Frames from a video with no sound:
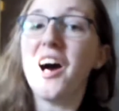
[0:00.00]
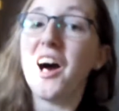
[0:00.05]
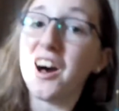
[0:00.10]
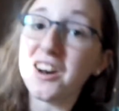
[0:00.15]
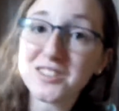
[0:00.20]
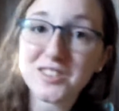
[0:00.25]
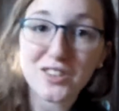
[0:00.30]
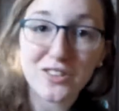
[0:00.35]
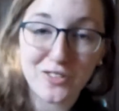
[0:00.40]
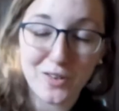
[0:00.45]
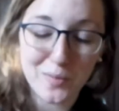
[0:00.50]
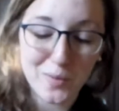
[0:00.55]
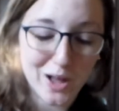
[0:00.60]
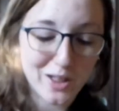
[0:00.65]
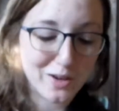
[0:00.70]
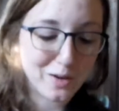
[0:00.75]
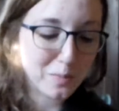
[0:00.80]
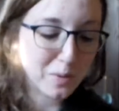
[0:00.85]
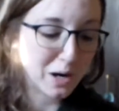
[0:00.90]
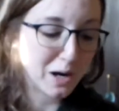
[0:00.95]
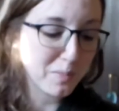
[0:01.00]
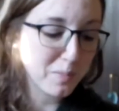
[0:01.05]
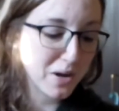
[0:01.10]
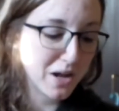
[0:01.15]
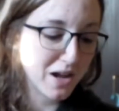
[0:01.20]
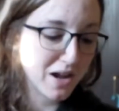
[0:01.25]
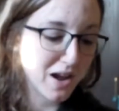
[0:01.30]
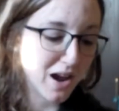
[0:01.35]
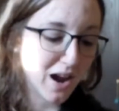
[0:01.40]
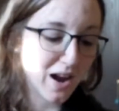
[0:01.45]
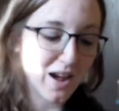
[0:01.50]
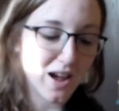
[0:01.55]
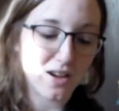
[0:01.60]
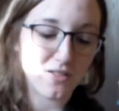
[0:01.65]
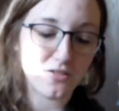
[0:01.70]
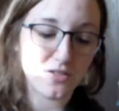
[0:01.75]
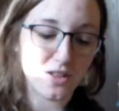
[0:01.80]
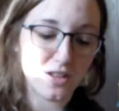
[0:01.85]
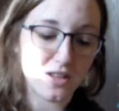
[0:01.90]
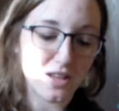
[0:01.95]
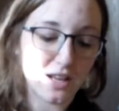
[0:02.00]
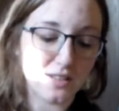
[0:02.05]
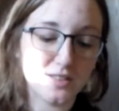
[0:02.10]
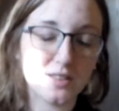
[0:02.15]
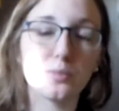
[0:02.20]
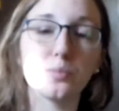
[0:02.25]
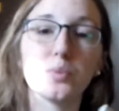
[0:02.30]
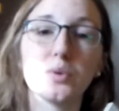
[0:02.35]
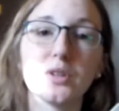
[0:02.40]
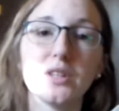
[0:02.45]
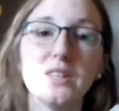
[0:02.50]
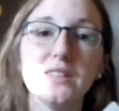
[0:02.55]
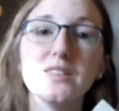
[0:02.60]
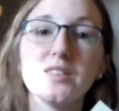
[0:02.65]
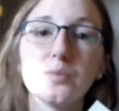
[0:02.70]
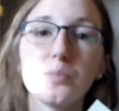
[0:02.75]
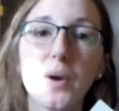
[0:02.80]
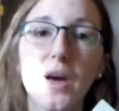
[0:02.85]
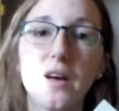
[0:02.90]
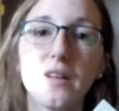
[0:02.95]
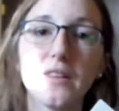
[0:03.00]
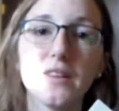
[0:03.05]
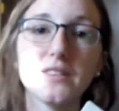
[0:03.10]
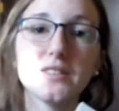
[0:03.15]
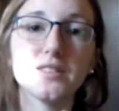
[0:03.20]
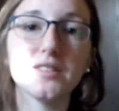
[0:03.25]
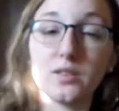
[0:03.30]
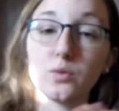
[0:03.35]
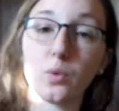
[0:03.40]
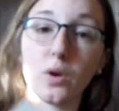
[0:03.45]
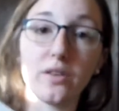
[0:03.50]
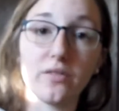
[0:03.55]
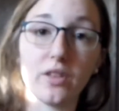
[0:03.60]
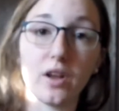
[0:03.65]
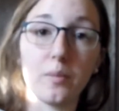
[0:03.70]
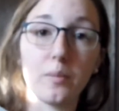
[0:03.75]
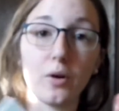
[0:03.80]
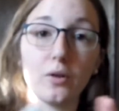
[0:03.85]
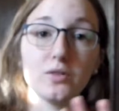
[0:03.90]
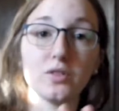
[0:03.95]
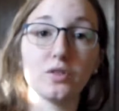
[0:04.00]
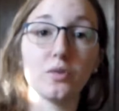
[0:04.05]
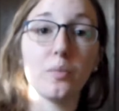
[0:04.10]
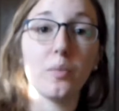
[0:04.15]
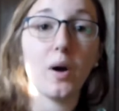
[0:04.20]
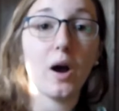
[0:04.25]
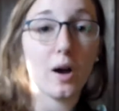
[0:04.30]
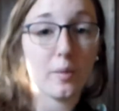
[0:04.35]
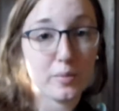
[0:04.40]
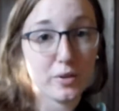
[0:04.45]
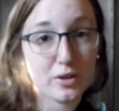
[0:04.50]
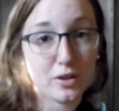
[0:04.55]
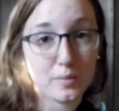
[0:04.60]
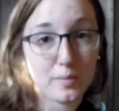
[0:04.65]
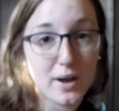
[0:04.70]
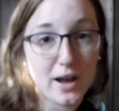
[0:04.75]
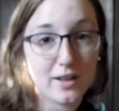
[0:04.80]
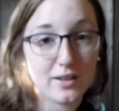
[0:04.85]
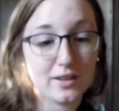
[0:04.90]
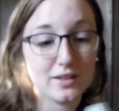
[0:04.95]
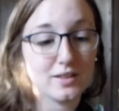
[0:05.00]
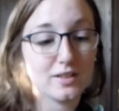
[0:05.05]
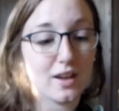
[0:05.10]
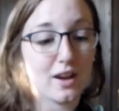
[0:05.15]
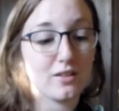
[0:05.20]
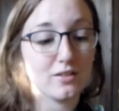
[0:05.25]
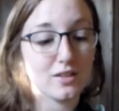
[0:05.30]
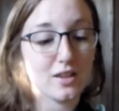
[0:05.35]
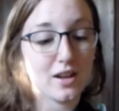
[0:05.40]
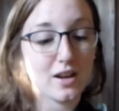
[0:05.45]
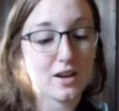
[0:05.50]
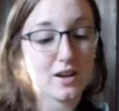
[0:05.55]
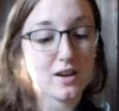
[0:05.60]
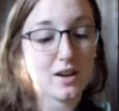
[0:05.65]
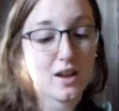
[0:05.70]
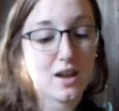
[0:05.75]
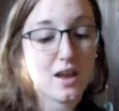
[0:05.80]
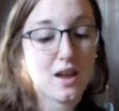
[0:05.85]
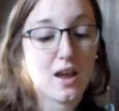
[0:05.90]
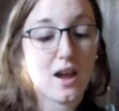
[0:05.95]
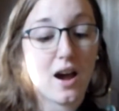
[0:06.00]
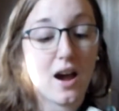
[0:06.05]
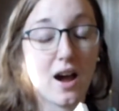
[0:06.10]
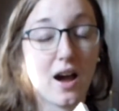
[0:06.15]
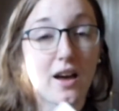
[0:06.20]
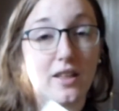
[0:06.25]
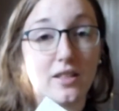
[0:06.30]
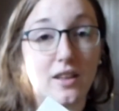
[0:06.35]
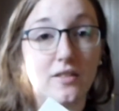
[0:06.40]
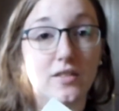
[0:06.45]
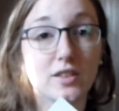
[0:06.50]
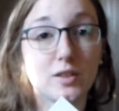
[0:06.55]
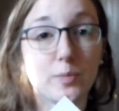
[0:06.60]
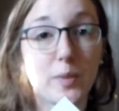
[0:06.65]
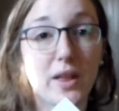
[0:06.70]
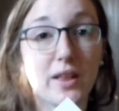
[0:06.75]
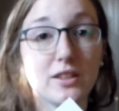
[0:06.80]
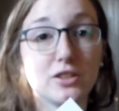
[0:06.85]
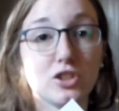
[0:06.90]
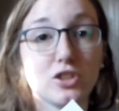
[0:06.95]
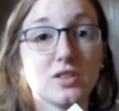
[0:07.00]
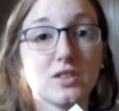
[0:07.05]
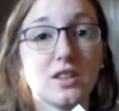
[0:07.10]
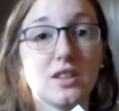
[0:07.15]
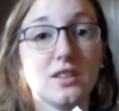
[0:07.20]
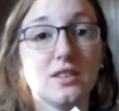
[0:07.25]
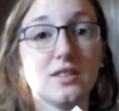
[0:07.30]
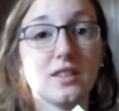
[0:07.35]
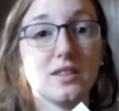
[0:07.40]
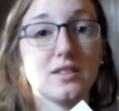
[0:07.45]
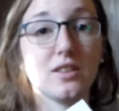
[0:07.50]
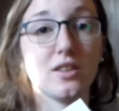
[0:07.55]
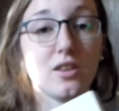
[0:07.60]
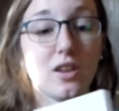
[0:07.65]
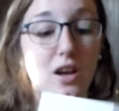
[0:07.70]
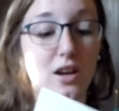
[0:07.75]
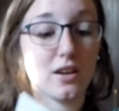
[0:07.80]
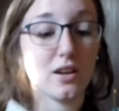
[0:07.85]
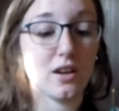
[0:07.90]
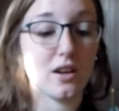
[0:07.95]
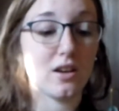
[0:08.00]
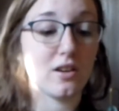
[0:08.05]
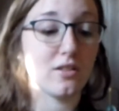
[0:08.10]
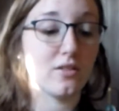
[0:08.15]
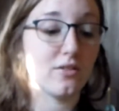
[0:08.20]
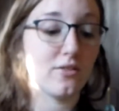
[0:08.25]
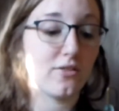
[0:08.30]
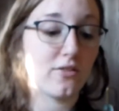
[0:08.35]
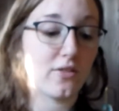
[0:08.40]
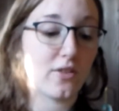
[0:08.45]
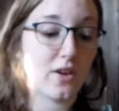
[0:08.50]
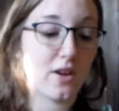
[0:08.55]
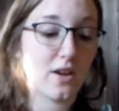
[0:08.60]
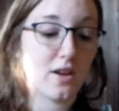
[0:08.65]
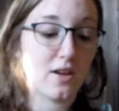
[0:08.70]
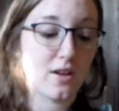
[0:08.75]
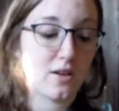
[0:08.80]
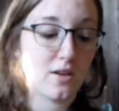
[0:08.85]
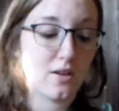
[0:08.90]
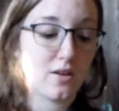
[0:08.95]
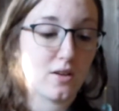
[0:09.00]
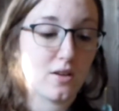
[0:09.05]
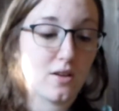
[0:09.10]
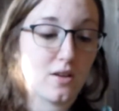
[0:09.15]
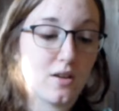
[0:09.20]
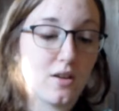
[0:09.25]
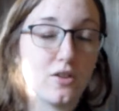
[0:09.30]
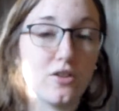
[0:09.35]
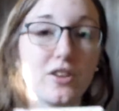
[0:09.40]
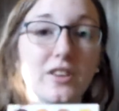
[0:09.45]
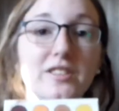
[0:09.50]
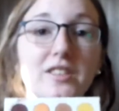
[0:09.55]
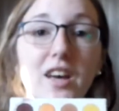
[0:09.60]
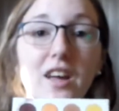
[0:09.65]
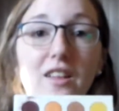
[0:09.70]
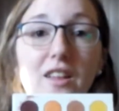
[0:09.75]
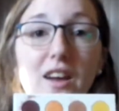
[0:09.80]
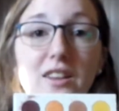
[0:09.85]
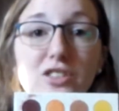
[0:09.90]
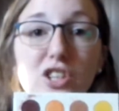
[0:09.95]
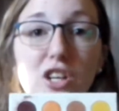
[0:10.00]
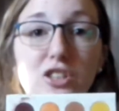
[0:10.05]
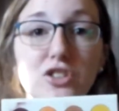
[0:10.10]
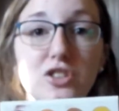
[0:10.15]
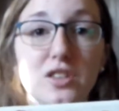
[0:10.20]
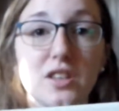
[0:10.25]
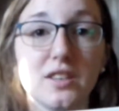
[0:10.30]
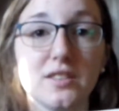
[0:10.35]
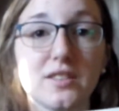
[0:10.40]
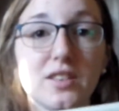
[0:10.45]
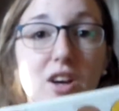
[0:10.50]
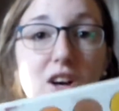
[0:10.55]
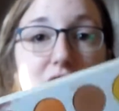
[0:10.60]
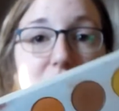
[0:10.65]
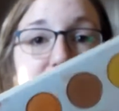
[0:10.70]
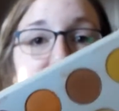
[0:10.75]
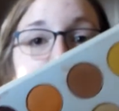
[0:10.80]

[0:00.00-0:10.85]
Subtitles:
Also from ColourPop, I have the Yes Please palette. This is one of their most popular palettes out there. I love this palette just because it's a lot of, you can tell I touched this a